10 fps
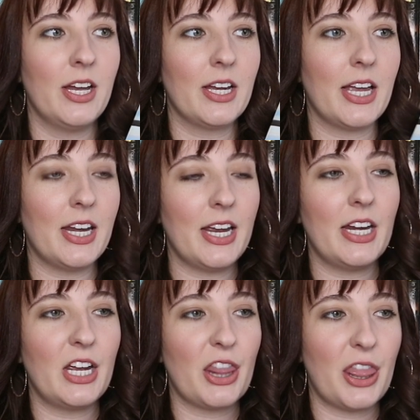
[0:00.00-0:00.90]

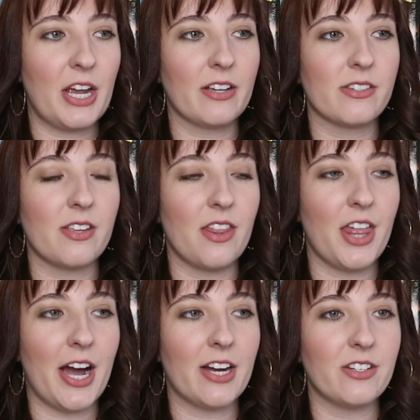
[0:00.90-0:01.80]
Canadian things
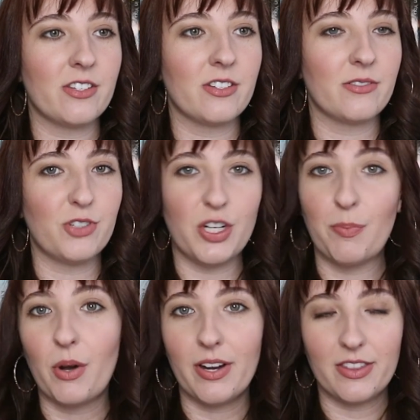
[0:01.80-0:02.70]
that she
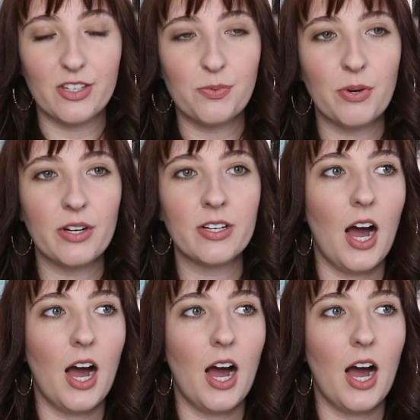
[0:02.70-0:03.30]
put in this book.